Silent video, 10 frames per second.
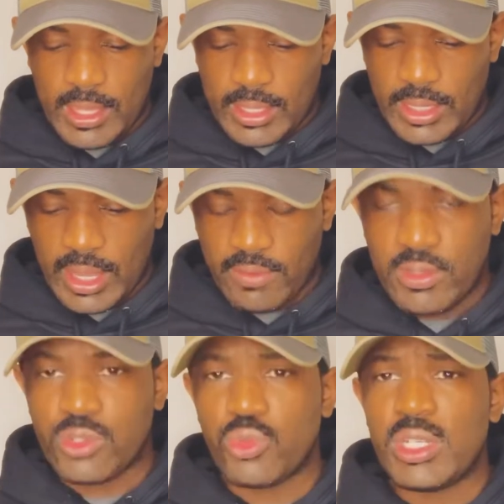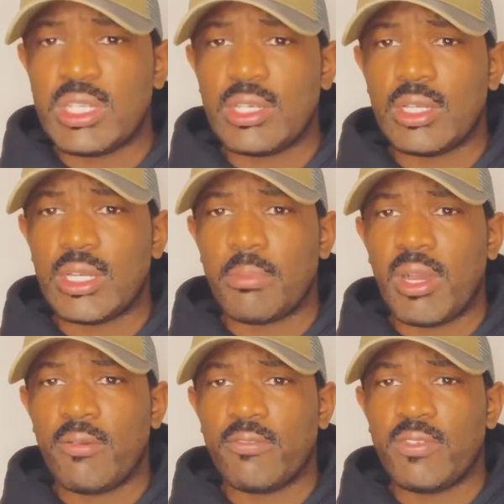They have this retailed at about